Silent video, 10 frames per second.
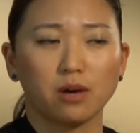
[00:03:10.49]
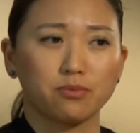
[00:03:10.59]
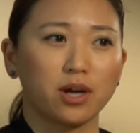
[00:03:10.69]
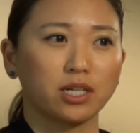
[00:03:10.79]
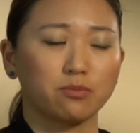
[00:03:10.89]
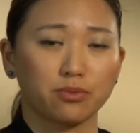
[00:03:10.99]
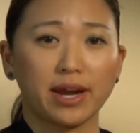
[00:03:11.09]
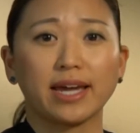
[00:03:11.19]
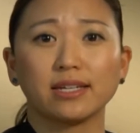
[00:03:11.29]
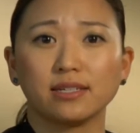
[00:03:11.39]
product
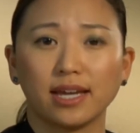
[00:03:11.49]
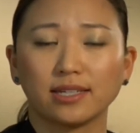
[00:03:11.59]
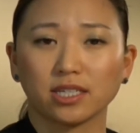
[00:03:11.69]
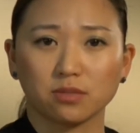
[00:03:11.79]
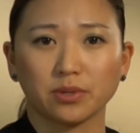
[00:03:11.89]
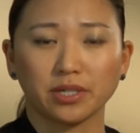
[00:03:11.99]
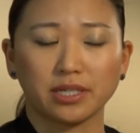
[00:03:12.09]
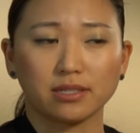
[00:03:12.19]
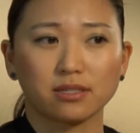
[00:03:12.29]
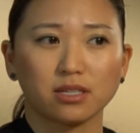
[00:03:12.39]
brand and
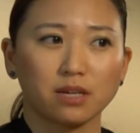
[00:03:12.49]
experience.